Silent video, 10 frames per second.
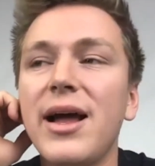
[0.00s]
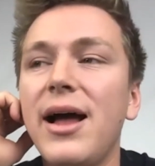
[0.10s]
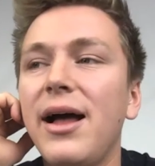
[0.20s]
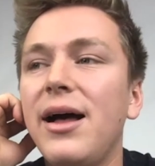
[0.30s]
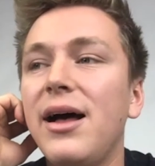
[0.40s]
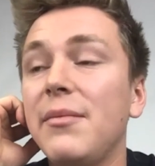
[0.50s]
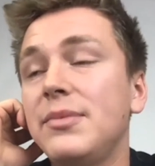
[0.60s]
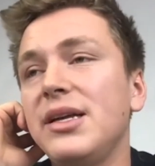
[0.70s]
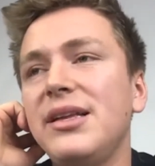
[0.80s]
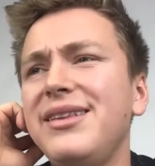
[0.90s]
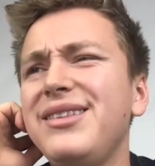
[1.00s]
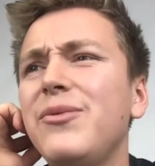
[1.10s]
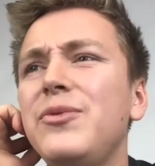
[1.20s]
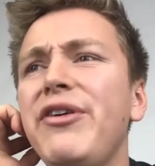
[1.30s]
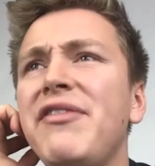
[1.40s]
But
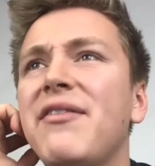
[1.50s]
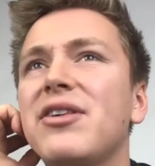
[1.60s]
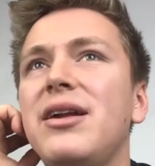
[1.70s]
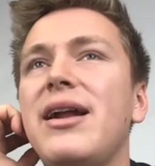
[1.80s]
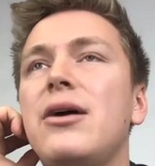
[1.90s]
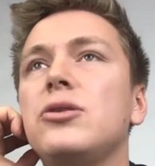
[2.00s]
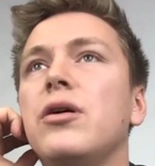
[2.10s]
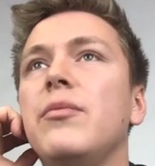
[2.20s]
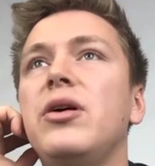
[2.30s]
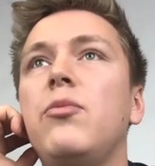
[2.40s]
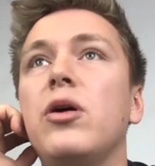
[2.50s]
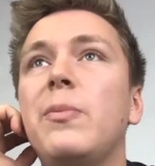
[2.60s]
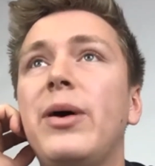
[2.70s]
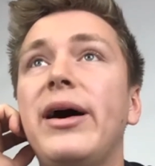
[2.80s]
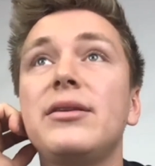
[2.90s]
we've never done an outdoor billboard,
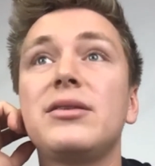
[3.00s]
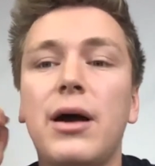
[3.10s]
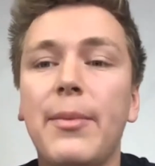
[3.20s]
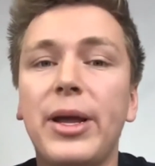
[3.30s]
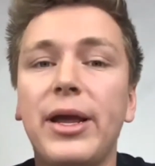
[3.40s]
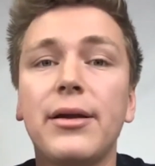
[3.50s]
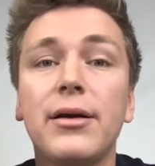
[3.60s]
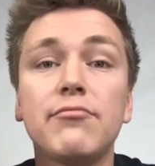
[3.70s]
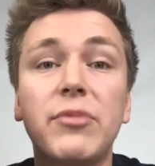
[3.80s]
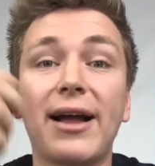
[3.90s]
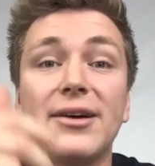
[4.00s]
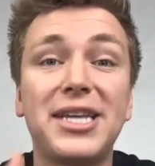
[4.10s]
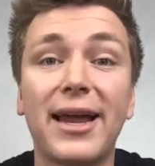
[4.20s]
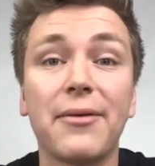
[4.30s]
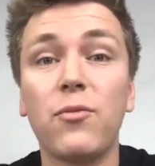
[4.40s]
but I mean, like I was
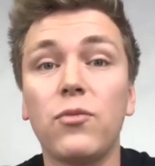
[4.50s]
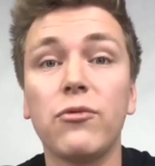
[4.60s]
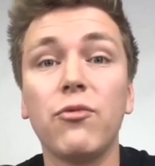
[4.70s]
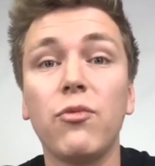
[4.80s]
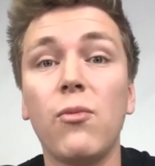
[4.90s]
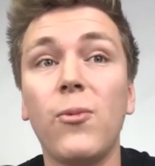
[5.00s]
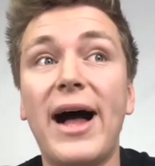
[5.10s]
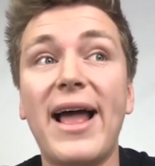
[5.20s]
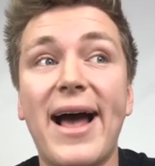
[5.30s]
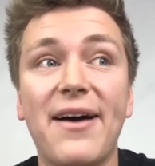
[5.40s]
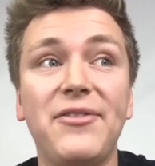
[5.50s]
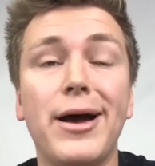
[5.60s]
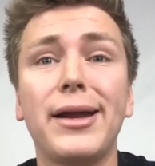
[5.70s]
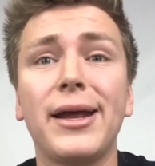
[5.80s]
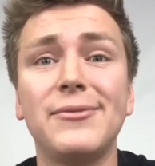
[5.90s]
saying, I have
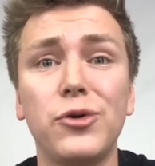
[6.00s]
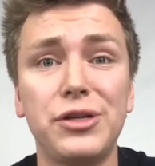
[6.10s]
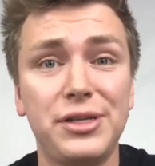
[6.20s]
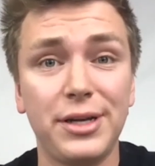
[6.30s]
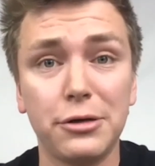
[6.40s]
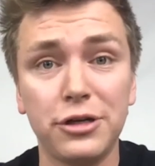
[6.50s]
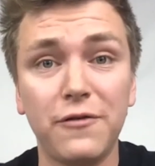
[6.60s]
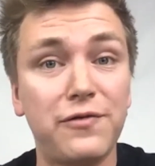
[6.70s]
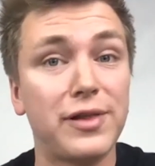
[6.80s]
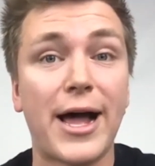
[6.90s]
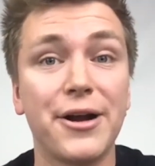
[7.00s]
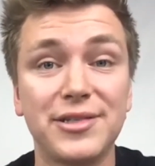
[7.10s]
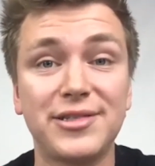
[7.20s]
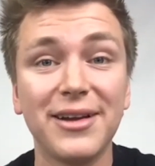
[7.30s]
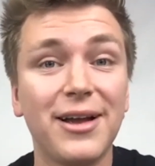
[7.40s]
done and will still do
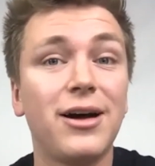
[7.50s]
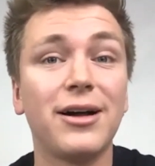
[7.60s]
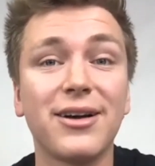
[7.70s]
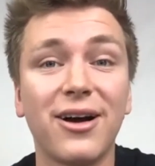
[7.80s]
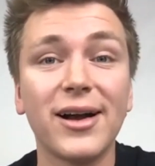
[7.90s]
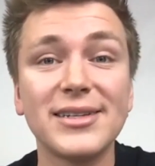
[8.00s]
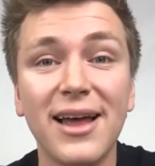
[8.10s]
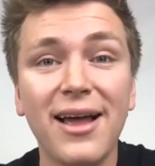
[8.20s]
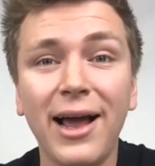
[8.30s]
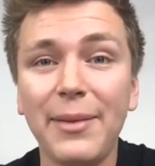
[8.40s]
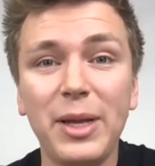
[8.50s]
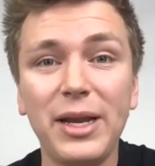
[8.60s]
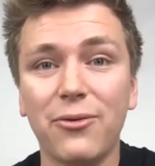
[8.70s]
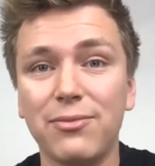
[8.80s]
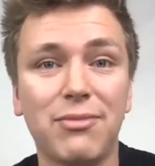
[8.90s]
flyers on cars. I
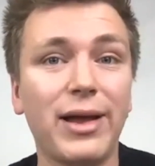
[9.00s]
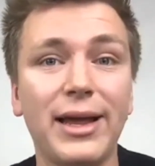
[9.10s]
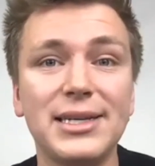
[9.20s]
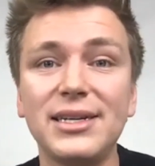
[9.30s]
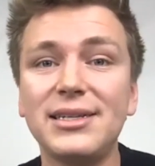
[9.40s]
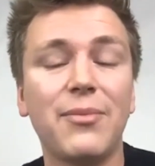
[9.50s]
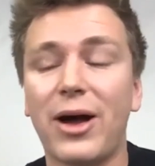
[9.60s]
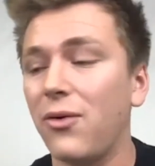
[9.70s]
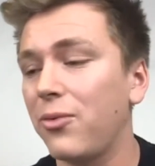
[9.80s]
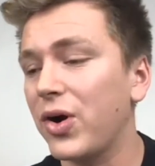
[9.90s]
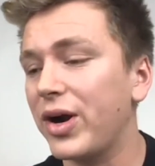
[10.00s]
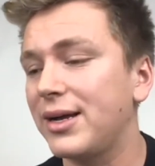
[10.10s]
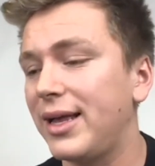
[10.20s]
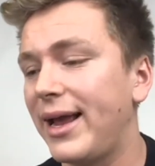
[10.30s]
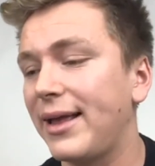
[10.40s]
mean, it's just about work.
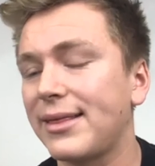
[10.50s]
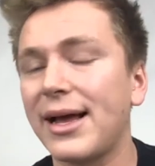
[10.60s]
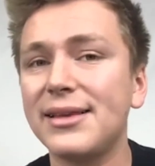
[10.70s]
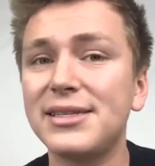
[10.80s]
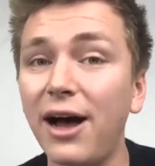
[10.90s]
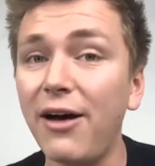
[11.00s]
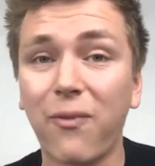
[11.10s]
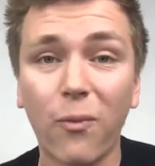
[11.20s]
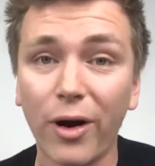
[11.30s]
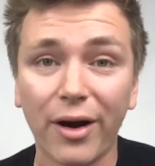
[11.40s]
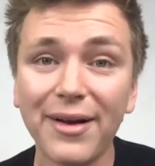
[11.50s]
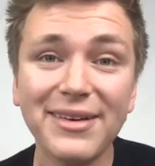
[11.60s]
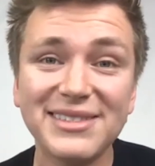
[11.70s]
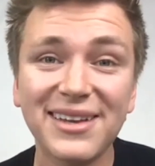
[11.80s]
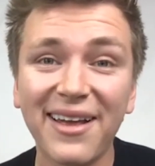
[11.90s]
Like, that stuff
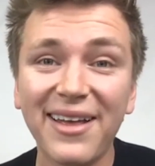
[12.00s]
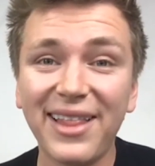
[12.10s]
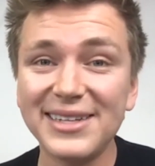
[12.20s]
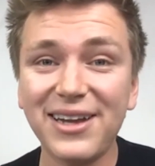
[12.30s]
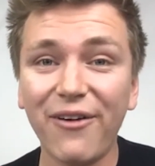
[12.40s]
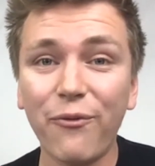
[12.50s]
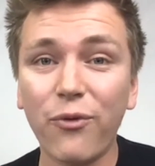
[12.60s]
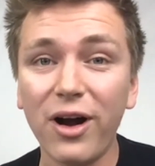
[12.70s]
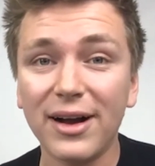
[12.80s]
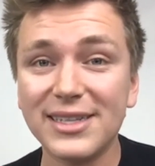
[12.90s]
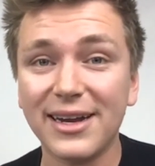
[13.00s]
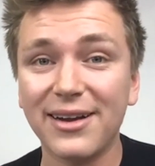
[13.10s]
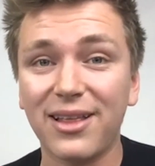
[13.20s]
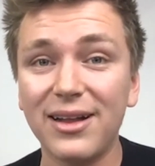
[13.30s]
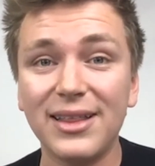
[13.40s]
works. And a
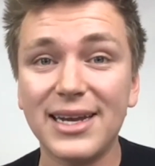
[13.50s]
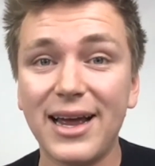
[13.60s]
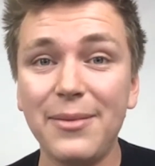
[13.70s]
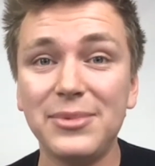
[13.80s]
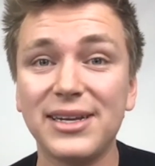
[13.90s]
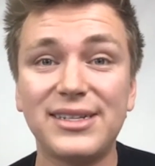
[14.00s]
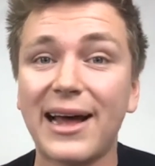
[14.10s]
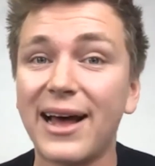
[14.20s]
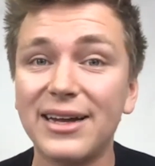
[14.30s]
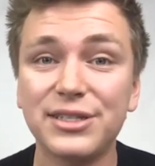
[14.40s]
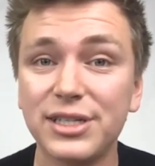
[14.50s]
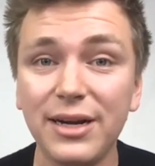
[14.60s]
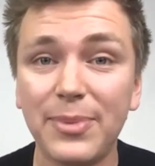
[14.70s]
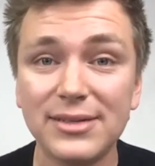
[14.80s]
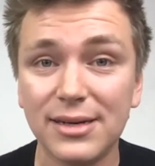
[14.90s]
lot of the times it's as
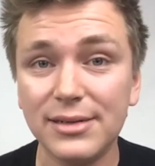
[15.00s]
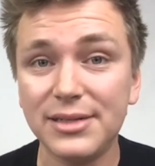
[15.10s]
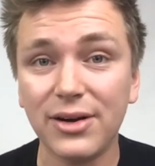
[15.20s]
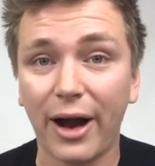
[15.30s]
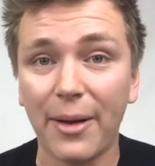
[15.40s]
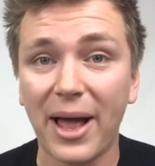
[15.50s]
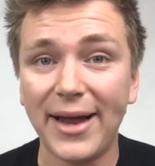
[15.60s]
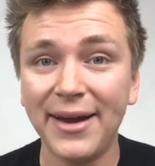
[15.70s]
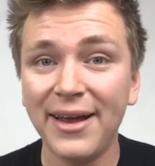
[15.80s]
cheap as an Instagram ad,